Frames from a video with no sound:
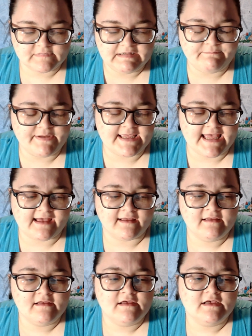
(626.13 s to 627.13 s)
But yeah,
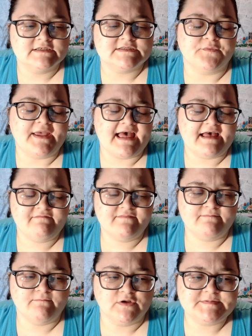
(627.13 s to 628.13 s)
so we have
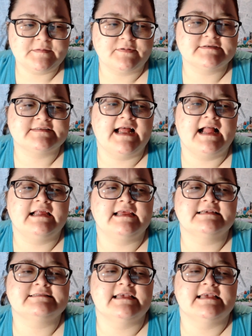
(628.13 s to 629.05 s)
multiple personalities,